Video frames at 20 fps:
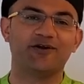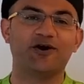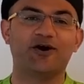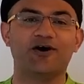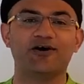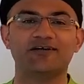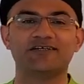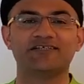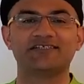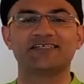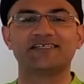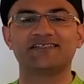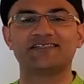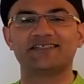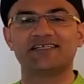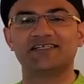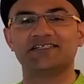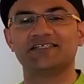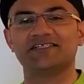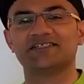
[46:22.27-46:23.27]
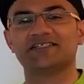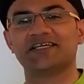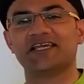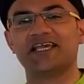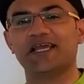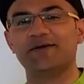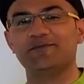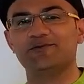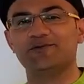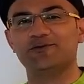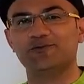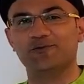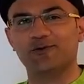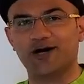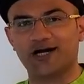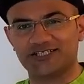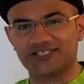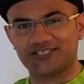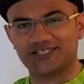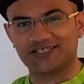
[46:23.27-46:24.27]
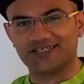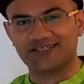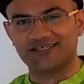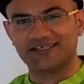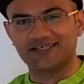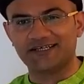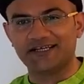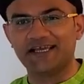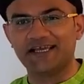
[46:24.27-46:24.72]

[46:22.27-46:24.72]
Gods and sages came to watch her.